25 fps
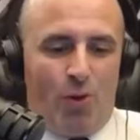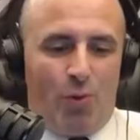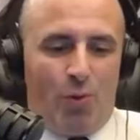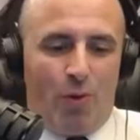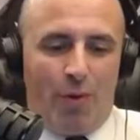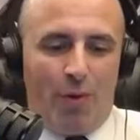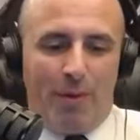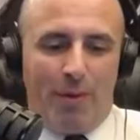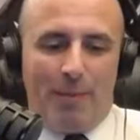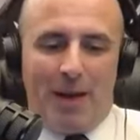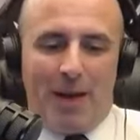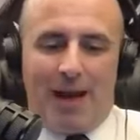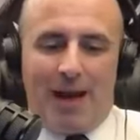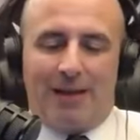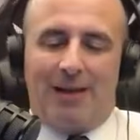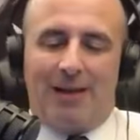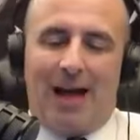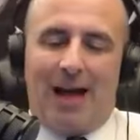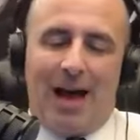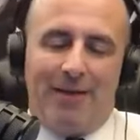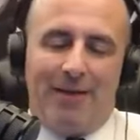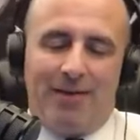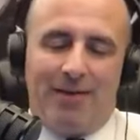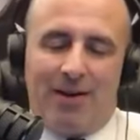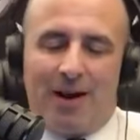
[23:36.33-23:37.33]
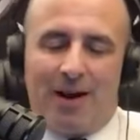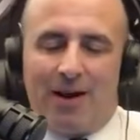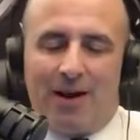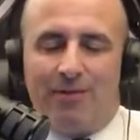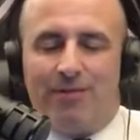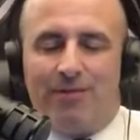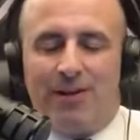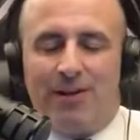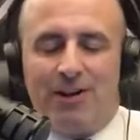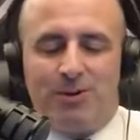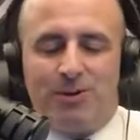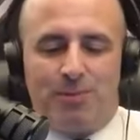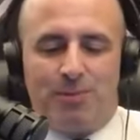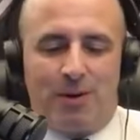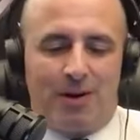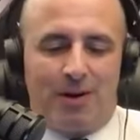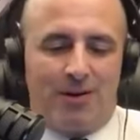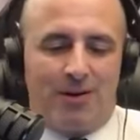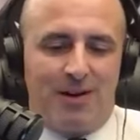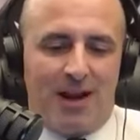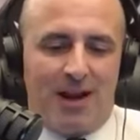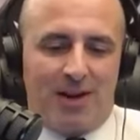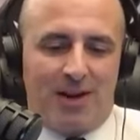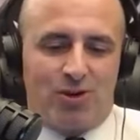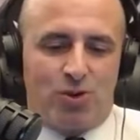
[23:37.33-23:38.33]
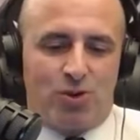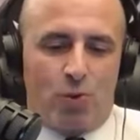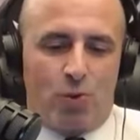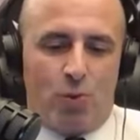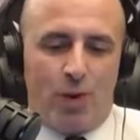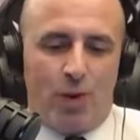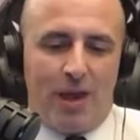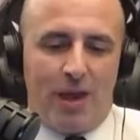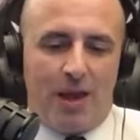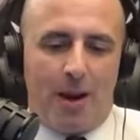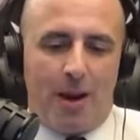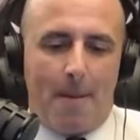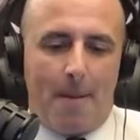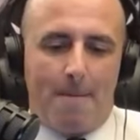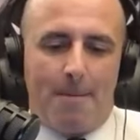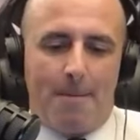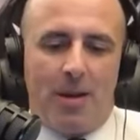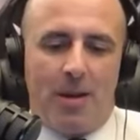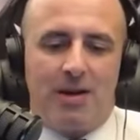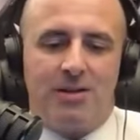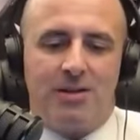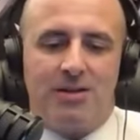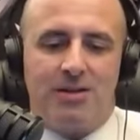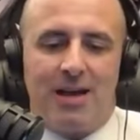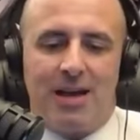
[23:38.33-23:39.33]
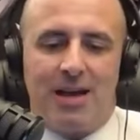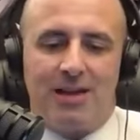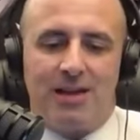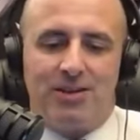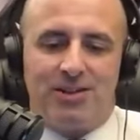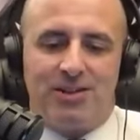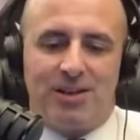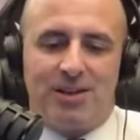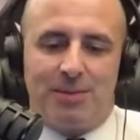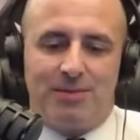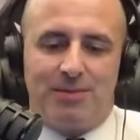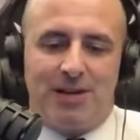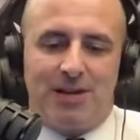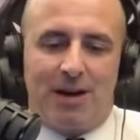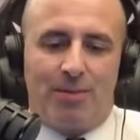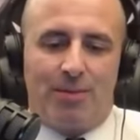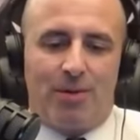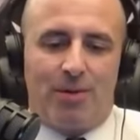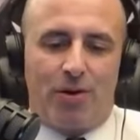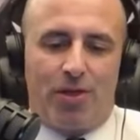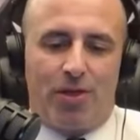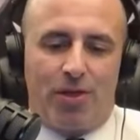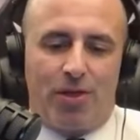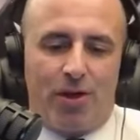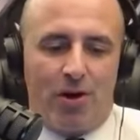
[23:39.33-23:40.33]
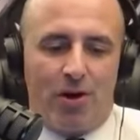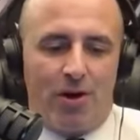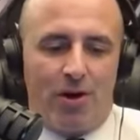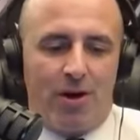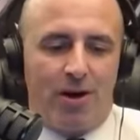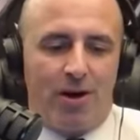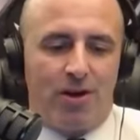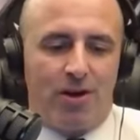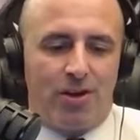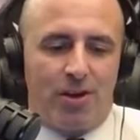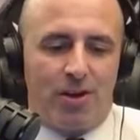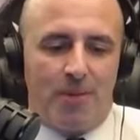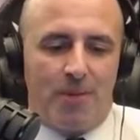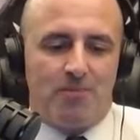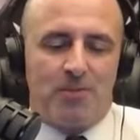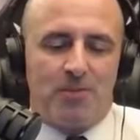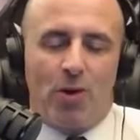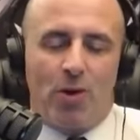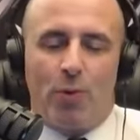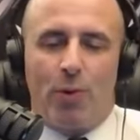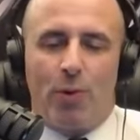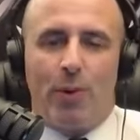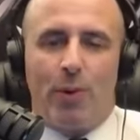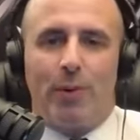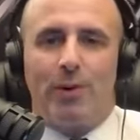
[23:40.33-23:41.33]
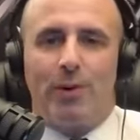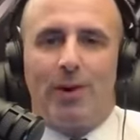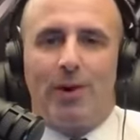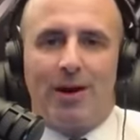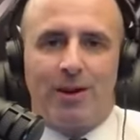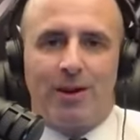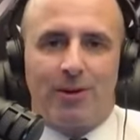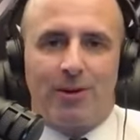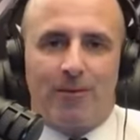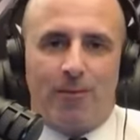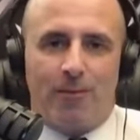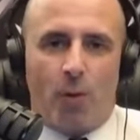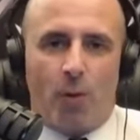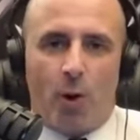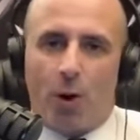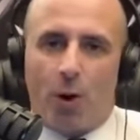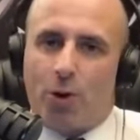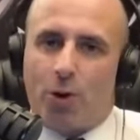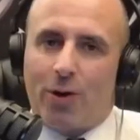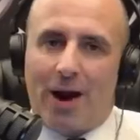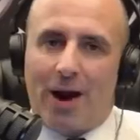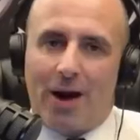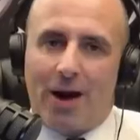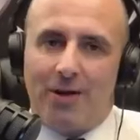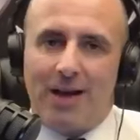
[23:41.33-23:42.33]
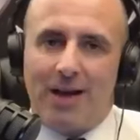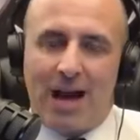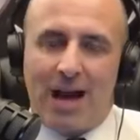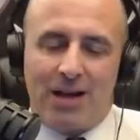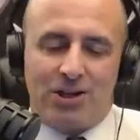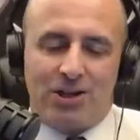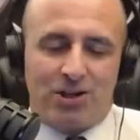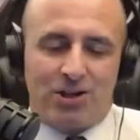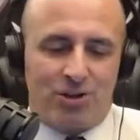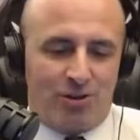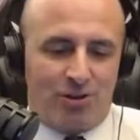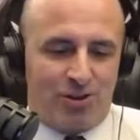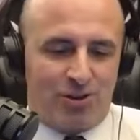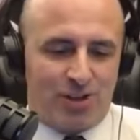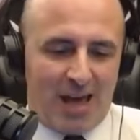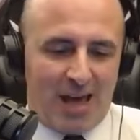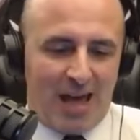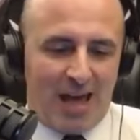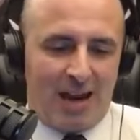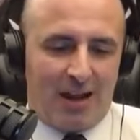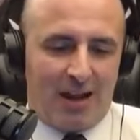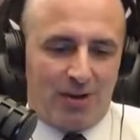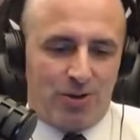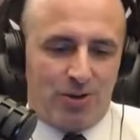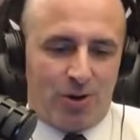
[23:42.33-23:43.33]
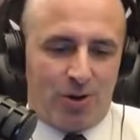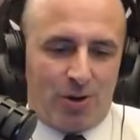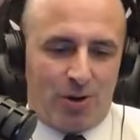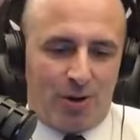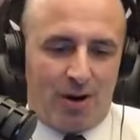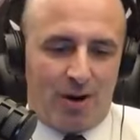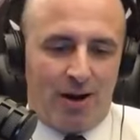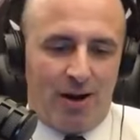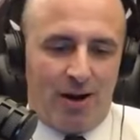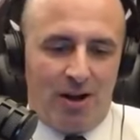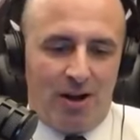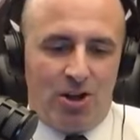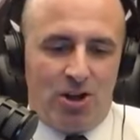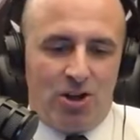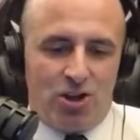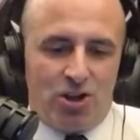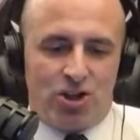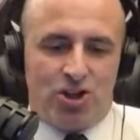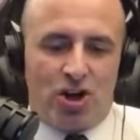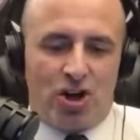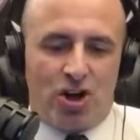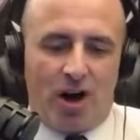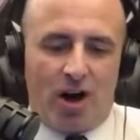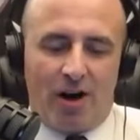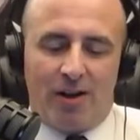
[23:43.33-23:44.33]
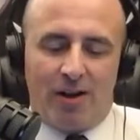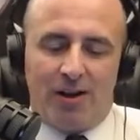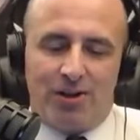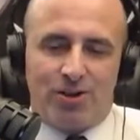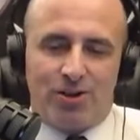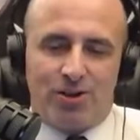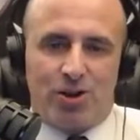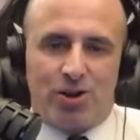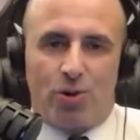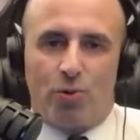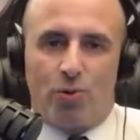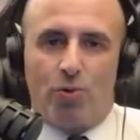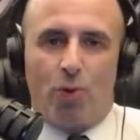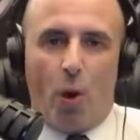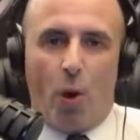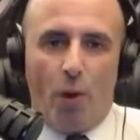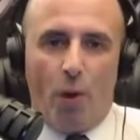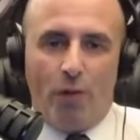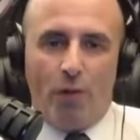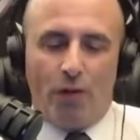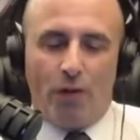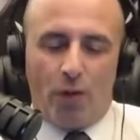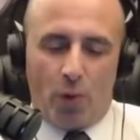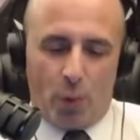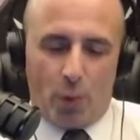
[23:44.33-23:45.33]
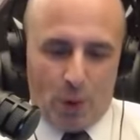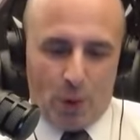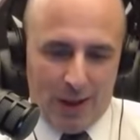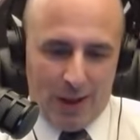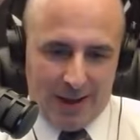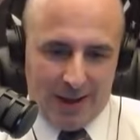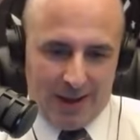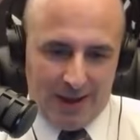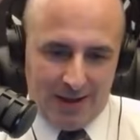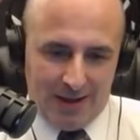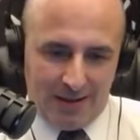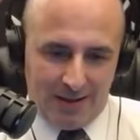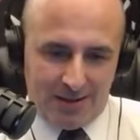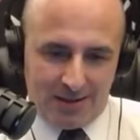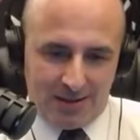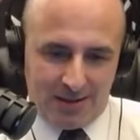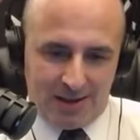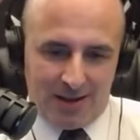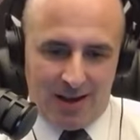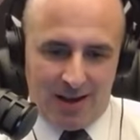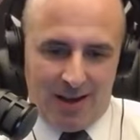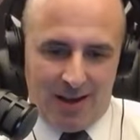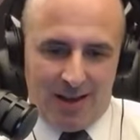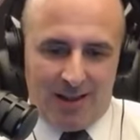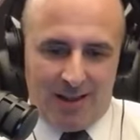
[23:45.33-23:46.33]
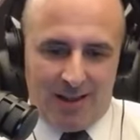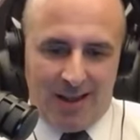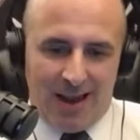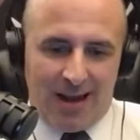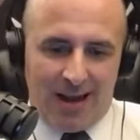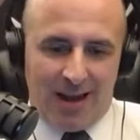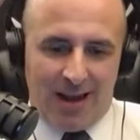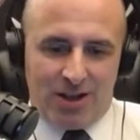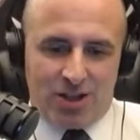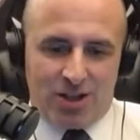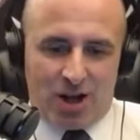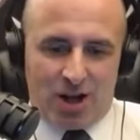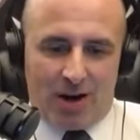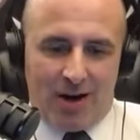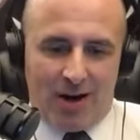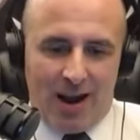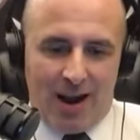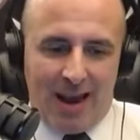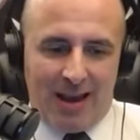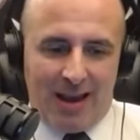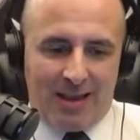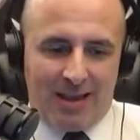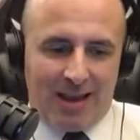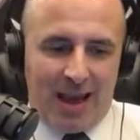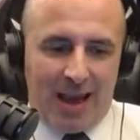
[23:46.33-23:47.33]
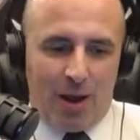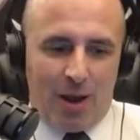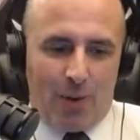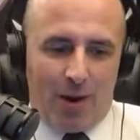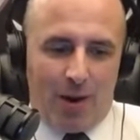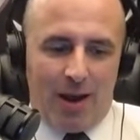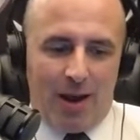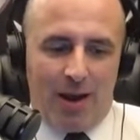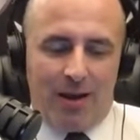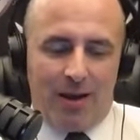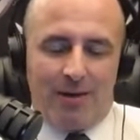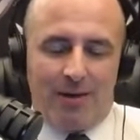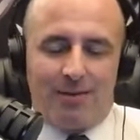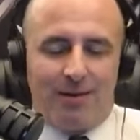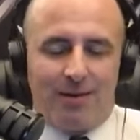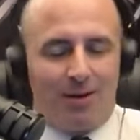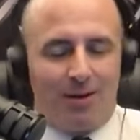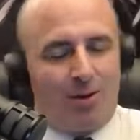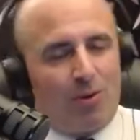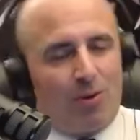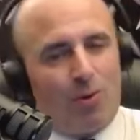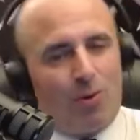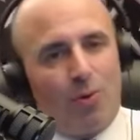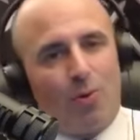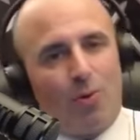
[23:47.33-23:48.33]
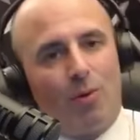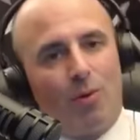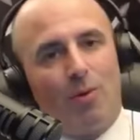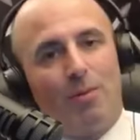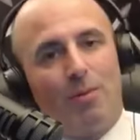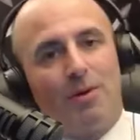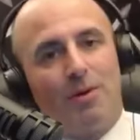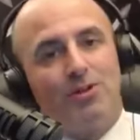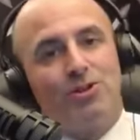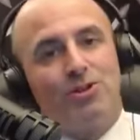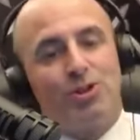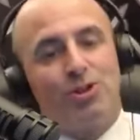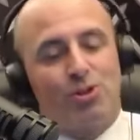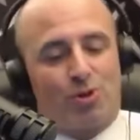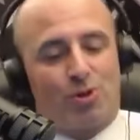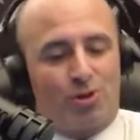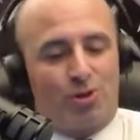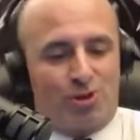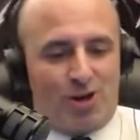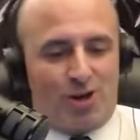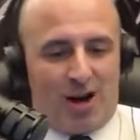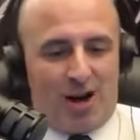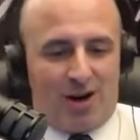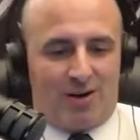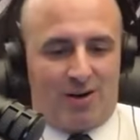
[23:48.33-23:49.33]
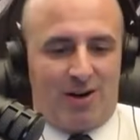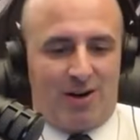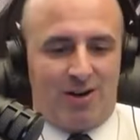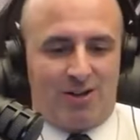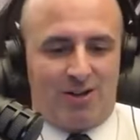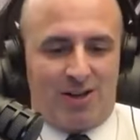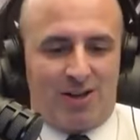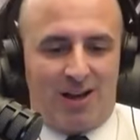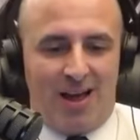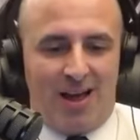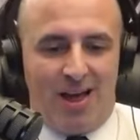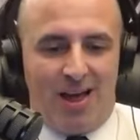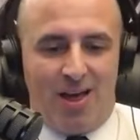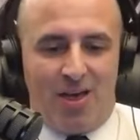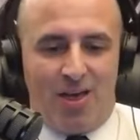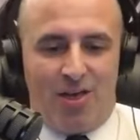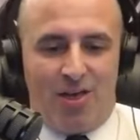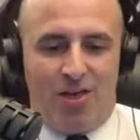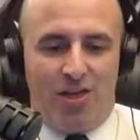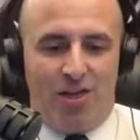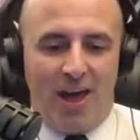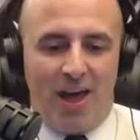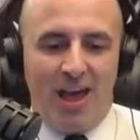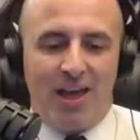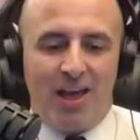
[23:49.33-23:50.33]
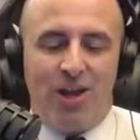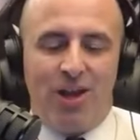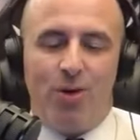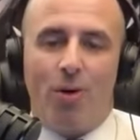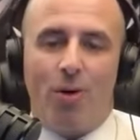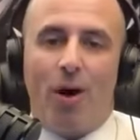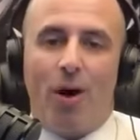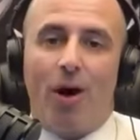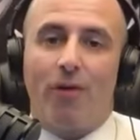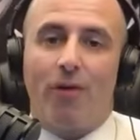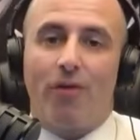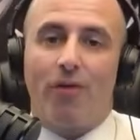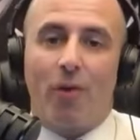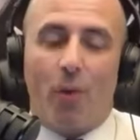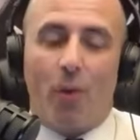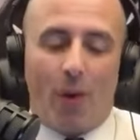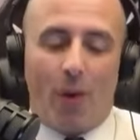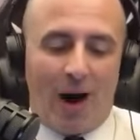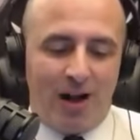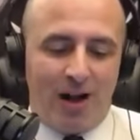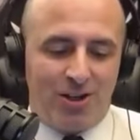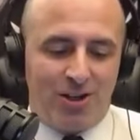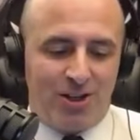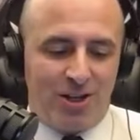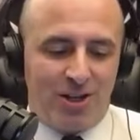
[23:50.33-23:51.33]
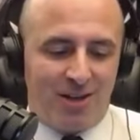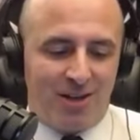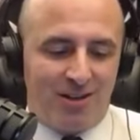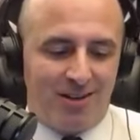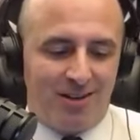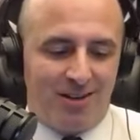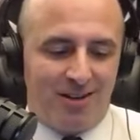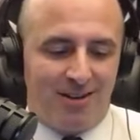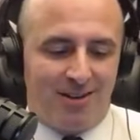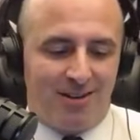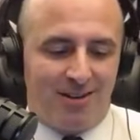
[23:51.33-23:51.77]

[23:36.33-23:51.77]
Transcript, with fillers: We'll be back live here on Facebook next week, Monday, September 30th. We will look at the Four Crown Nationals at Eldora, Charlotte's Roval Weekend, the NHRA at Gateway, and a whole bunch of short track racing. Thank you all for watching.